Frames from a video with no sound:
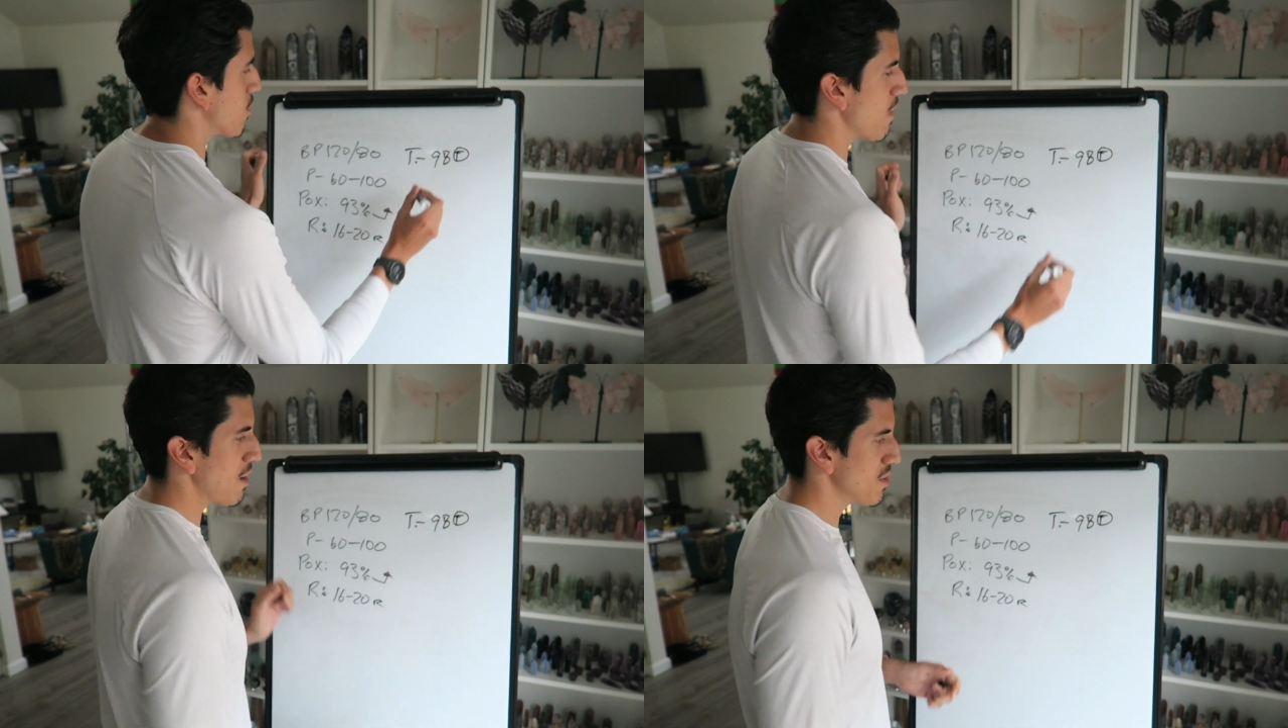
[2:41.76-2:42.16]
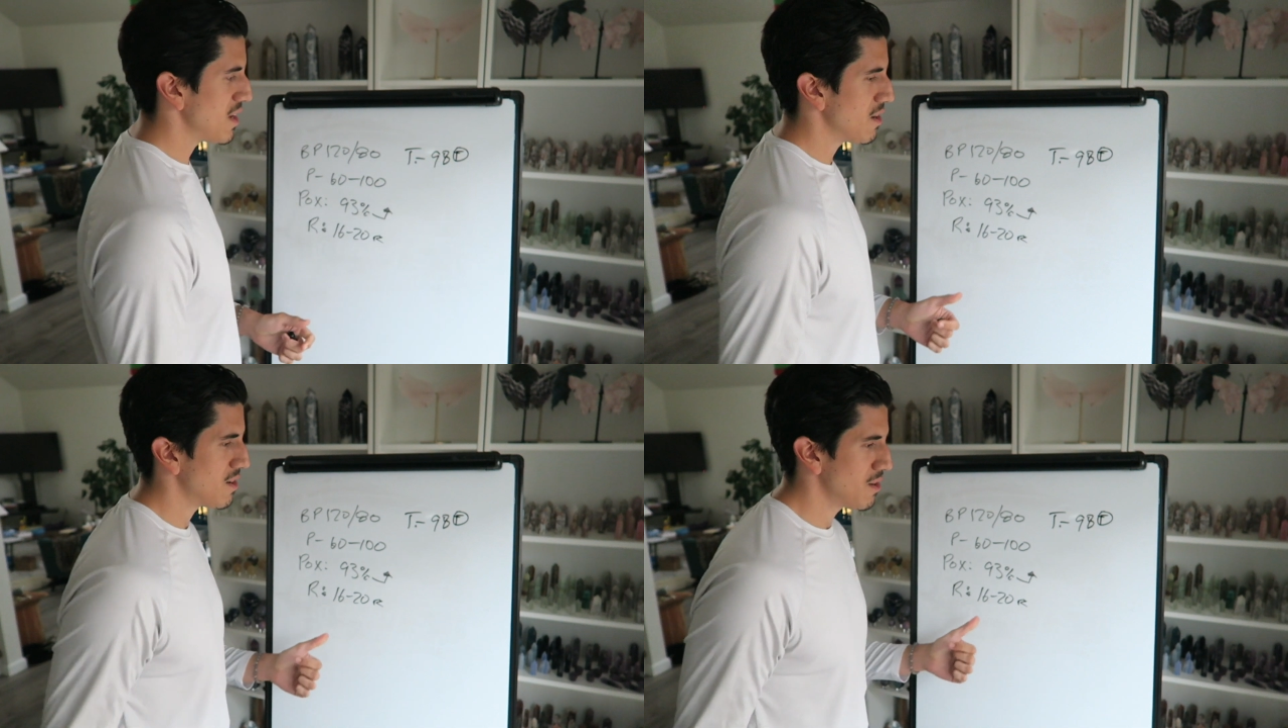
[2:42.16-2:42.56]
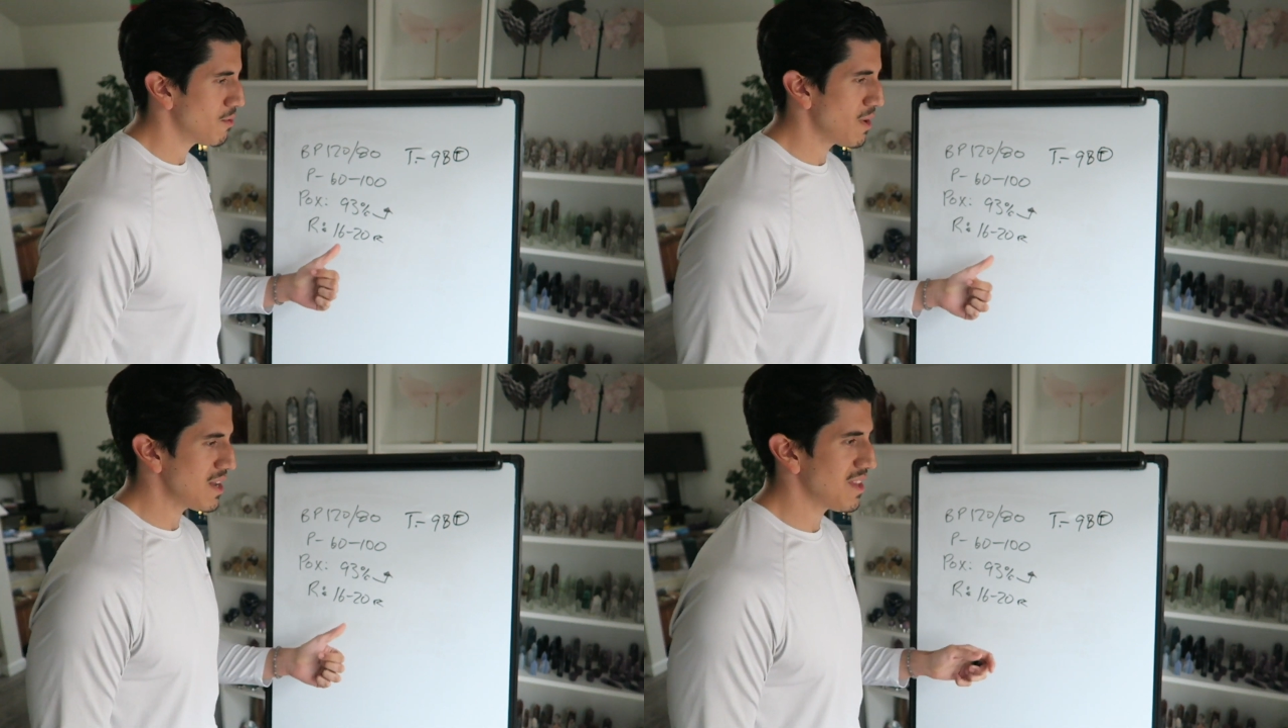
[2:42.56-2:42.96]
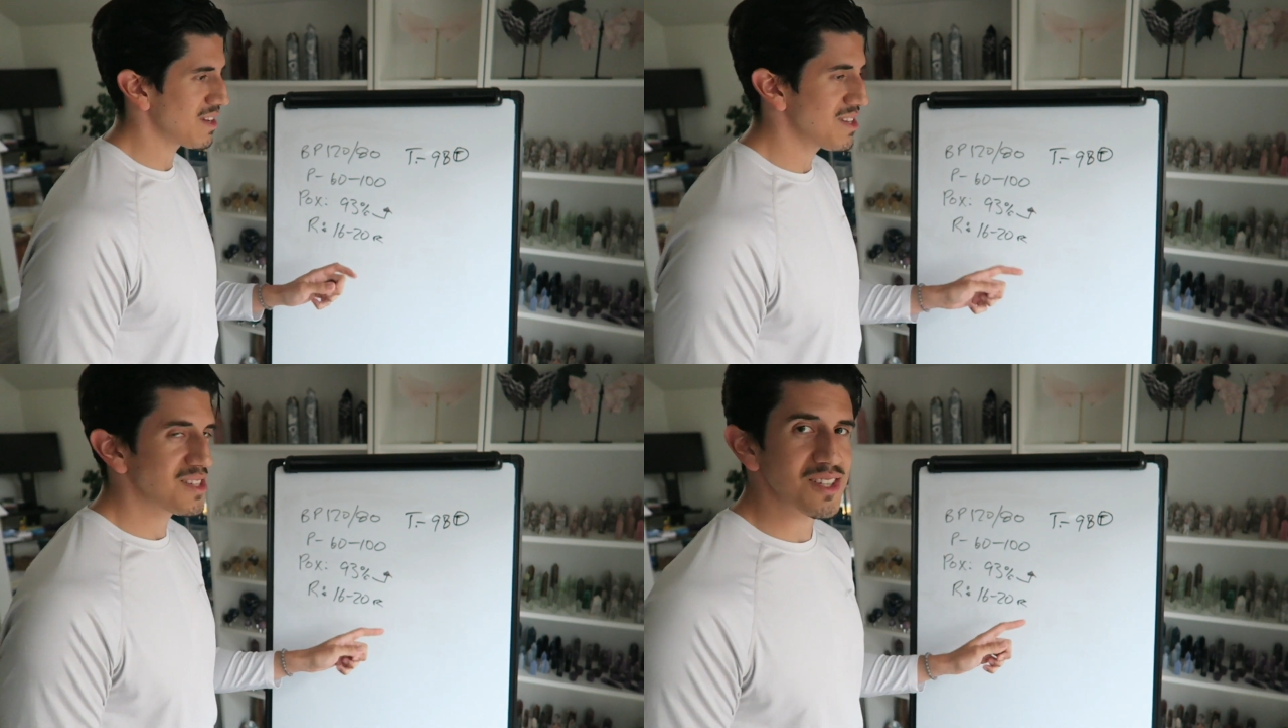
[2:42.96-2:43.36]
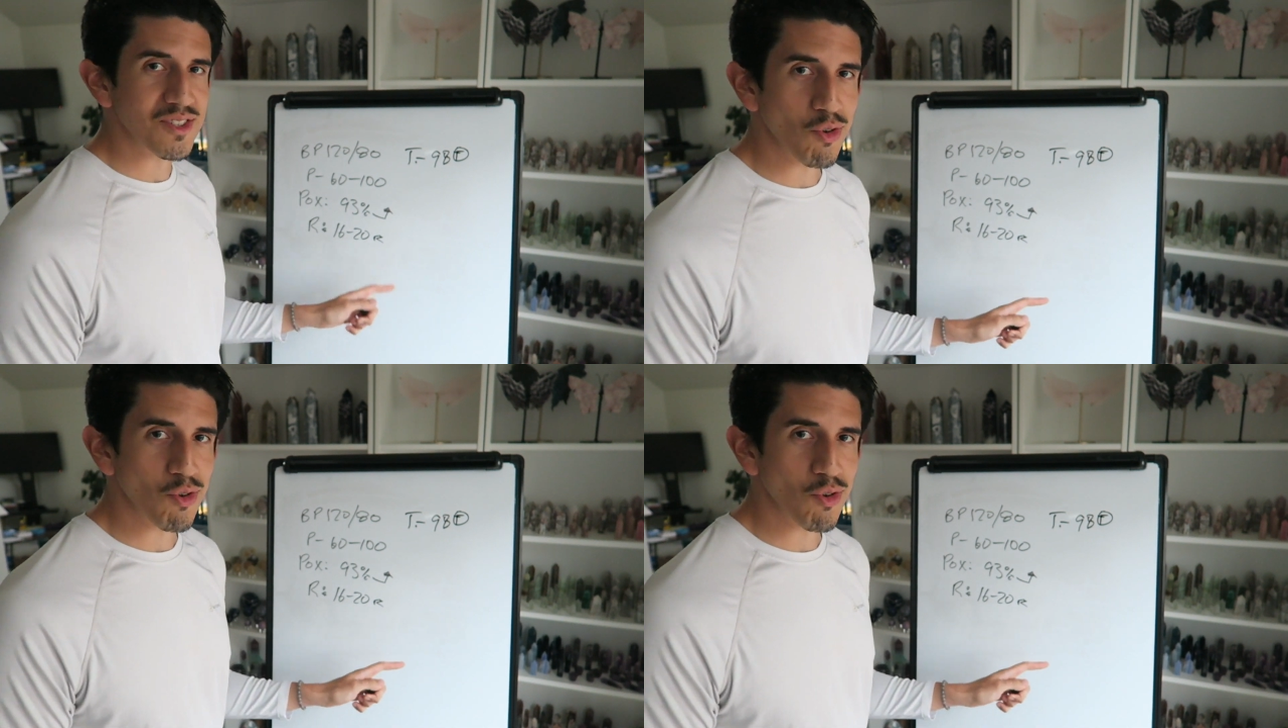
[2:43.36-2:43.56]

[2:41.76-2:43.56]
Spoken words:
around there, right? Like, this is